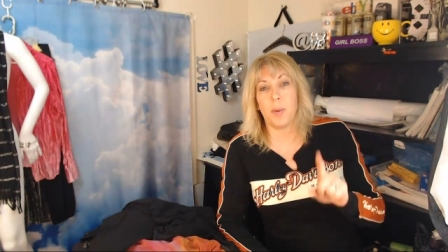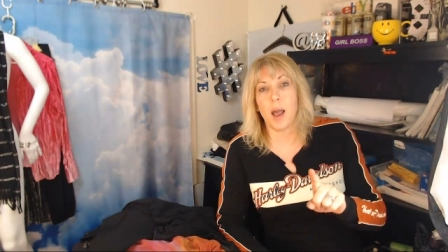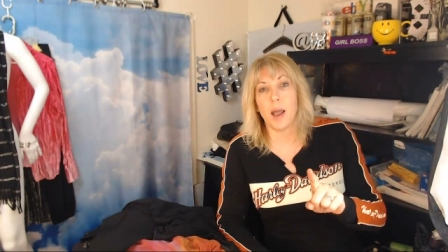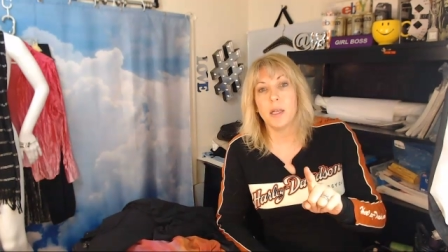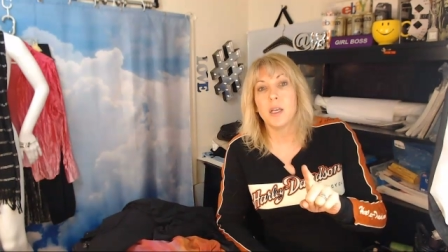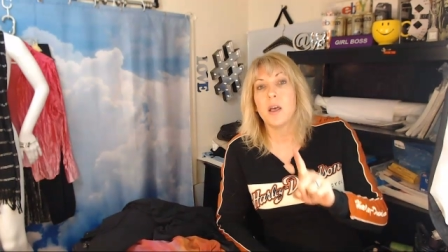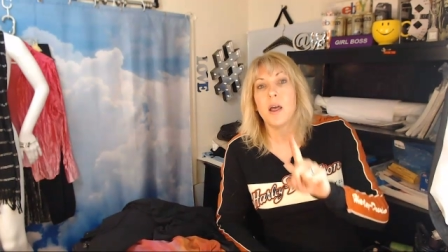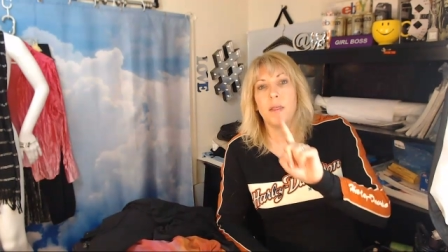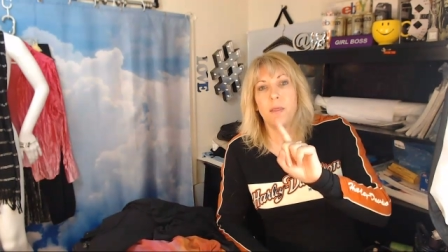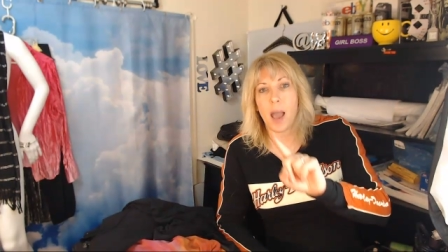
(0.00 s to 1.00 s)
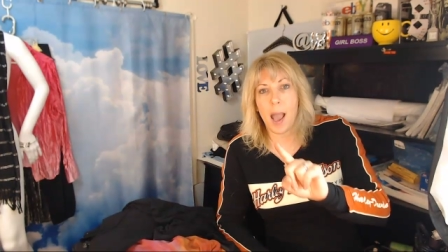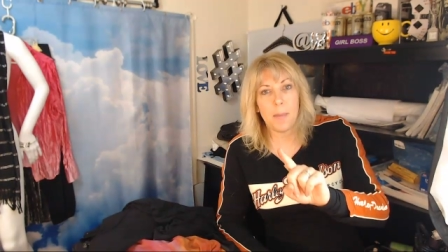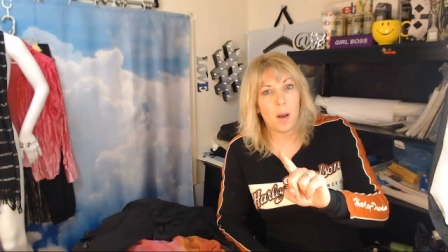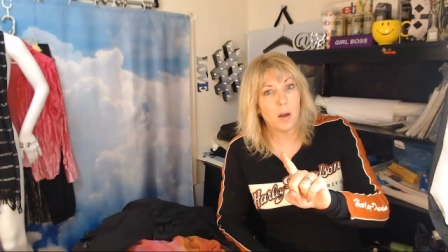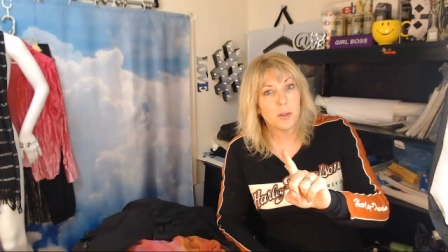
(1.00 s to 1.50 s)
But
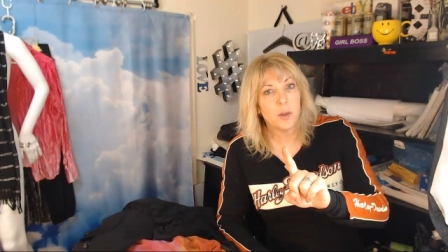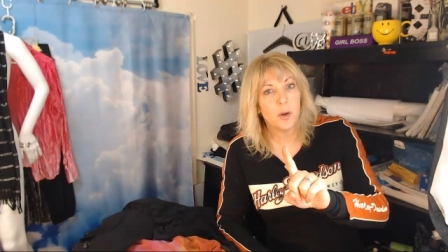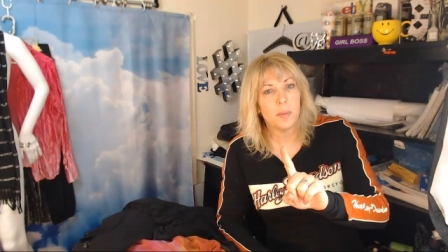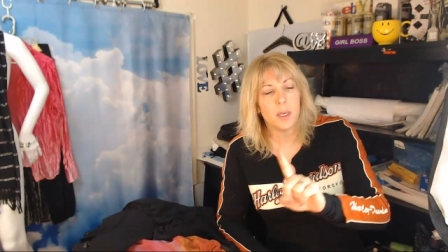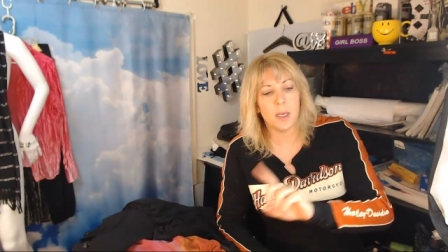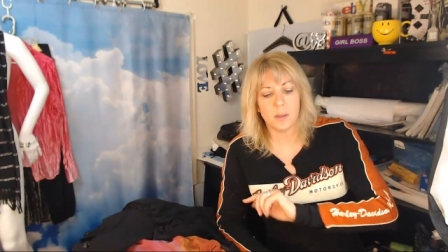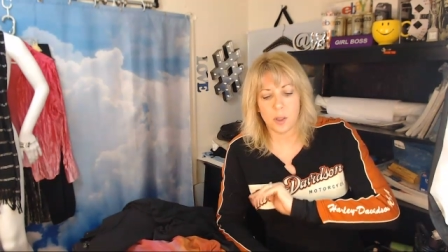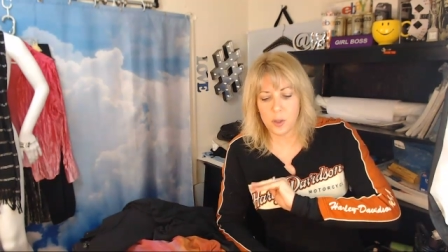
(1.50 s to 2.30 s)
that also means